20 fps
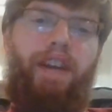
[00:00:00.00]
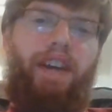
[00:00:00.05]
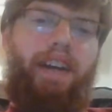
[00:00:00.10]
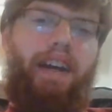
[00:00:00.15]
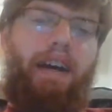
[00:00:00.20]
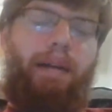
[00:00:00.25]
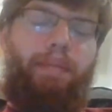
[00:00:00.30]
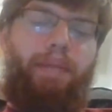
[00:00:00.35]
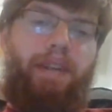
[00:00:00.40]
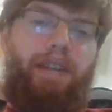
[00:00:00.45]

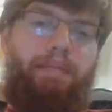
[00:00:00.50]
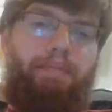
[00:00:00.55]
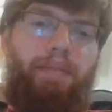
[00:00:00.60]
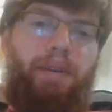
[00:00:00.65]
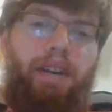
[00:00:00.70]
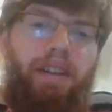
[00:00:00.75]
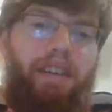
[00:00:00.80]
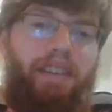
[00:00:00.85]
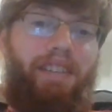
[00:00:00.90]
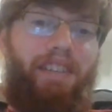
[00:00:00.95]
incompetent
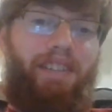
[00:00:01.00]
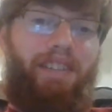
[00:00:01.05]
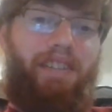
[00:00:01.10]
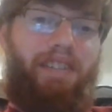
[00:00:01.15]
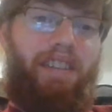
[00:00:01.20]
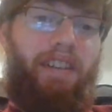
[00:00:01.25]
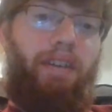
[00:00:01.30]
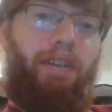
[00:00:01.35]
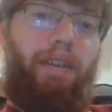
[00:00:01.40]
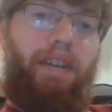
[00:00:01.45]

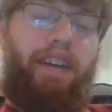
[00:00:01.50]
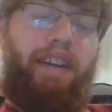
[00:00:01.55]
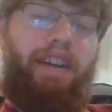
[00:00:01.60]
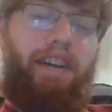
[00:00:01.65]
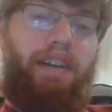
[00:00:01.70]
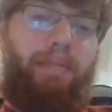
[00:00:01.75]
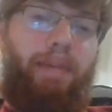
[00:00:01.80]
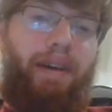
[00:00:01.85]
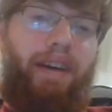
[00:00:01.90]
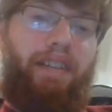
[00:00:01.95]
politicians that only
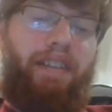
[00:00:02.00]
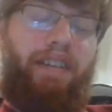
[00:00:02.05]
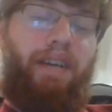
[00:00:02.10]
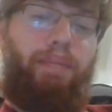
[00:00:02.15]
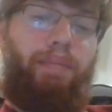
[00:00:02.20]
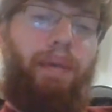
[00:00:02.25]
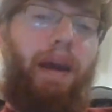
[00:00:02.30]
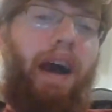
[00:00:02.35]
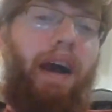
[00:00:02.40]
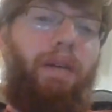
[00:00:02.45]
care about
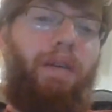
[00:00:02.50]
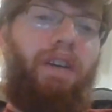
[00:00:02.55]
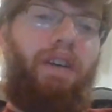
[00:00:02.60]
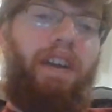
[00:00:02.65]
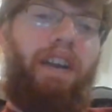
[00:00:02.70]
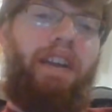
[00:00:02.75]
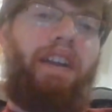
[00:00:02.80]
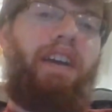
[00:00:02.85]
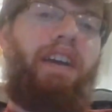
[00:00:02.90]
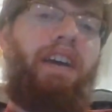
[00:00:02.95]
their power
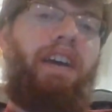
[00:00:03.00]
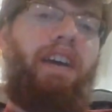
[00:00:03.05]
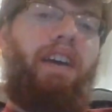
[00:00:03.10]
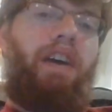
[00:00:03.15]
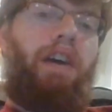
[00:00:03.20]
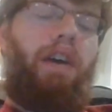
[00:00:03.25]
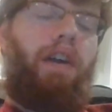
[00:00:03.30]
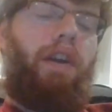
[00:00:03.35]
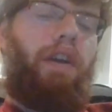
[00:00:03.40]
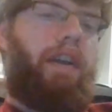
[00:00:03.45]
and
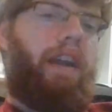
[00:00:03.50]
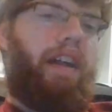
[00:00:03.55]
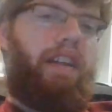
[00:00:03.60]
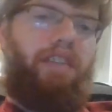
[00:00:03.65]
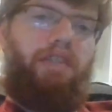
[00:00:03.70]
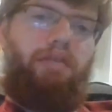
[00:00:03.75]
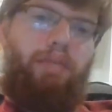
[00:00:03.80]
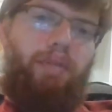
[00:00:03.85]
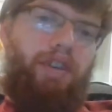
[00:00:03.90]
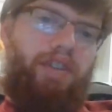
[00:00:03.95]

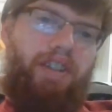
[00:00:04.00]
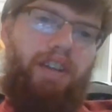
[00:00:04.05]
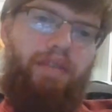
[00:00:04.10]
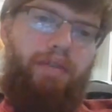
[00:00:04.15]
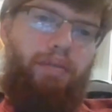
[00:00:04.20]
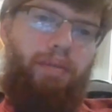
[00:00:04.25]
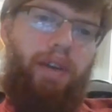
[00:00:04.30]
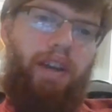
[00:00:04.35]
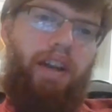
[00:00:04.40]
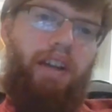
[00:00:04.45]
not so much
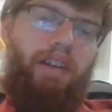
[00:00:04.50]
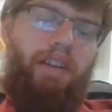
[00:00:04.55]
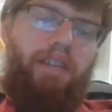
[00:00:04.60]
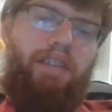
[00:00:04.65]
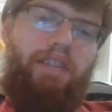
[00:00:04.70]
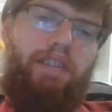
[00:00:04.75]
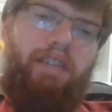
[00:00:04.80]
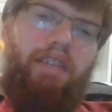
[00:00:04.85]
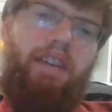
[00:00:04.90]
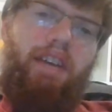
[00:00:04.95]
everyone
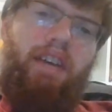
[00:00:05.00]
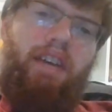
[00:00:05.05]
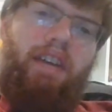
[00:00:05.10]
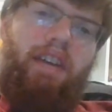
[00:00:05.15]
else.